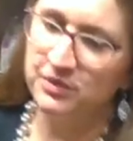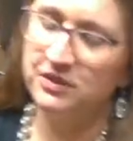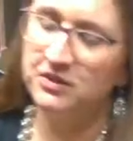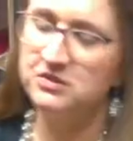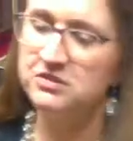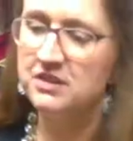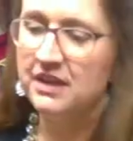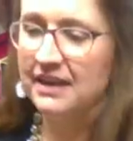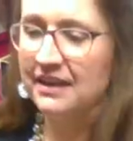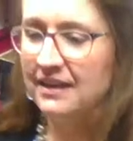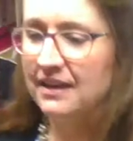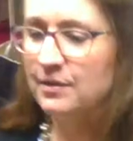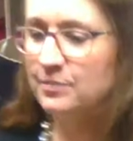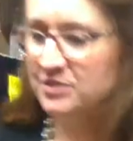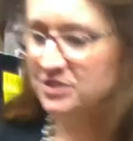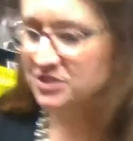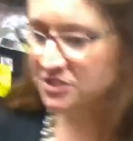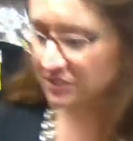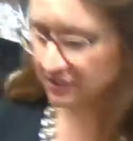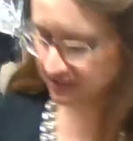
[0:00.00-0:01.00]
There's like a
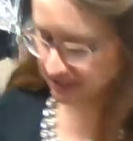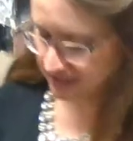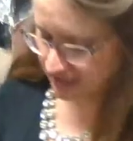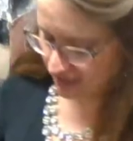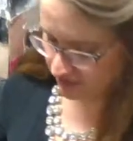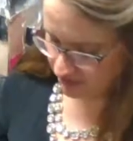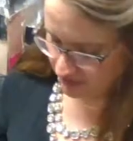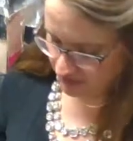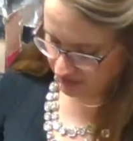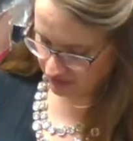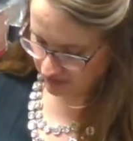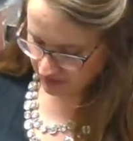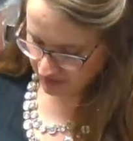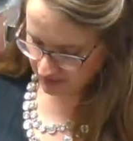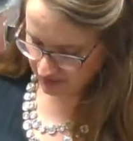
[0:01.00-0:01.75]
bajillion out there.